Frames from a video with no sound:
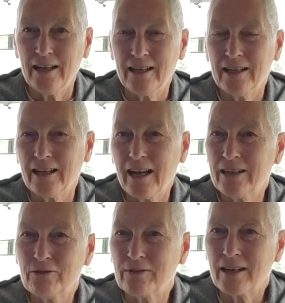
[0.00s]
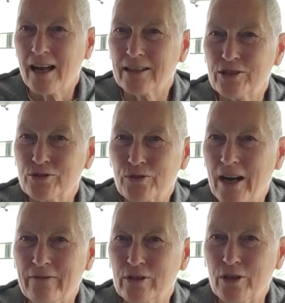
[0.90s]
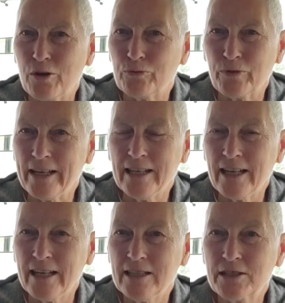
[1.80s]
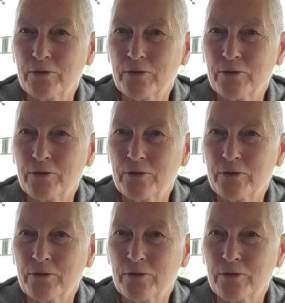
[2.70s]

And I don't like to travel on rainy days,